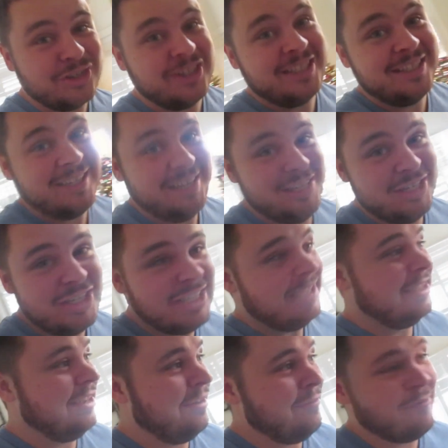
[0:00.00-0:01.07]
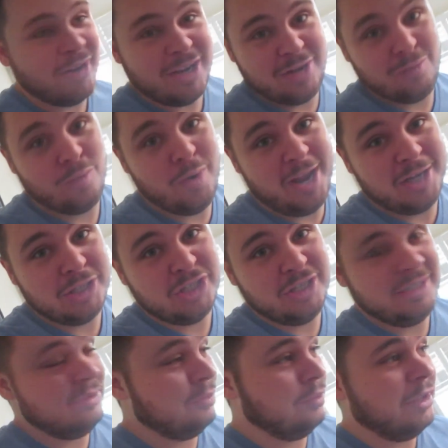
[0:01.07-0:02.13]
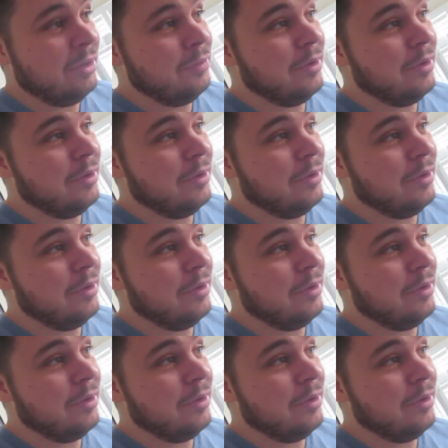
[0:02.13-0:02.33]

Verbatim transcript: are gonna see, she is a freaking witch. It's really